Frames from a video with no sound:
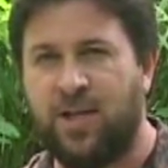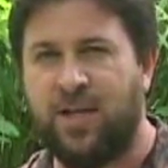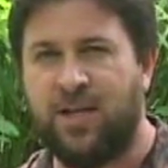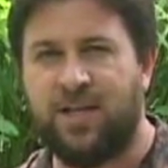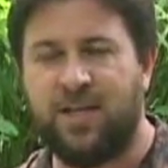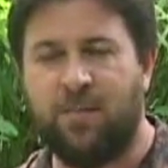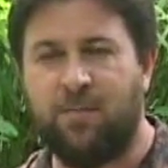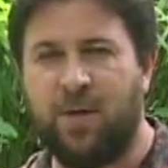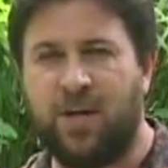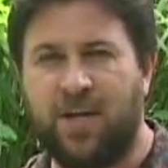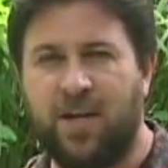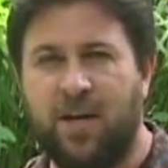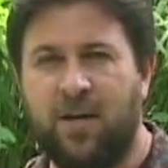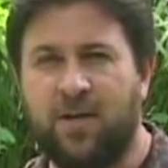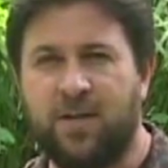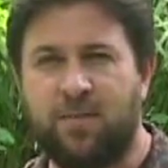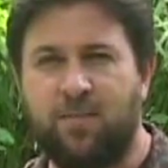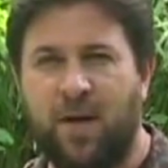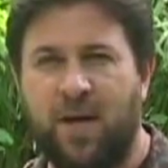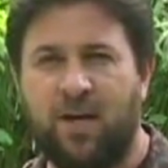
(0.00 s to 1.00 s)
somebody
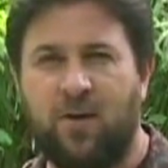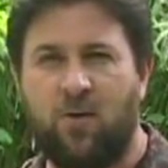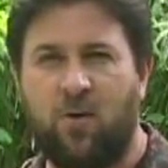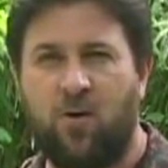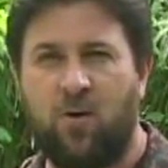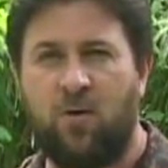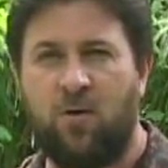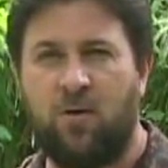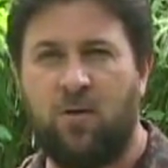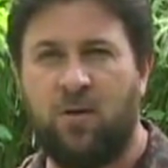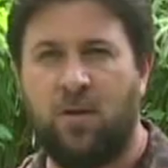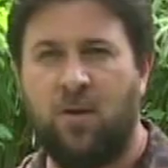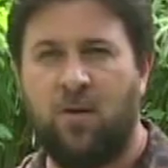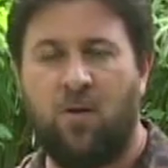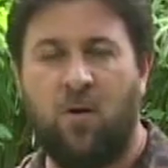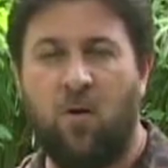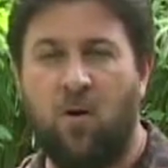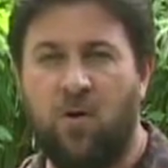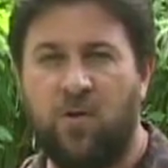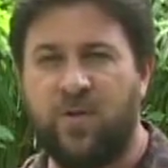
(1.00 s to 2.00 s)
else might call
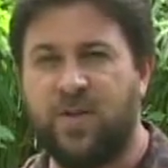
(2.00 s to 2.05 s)
all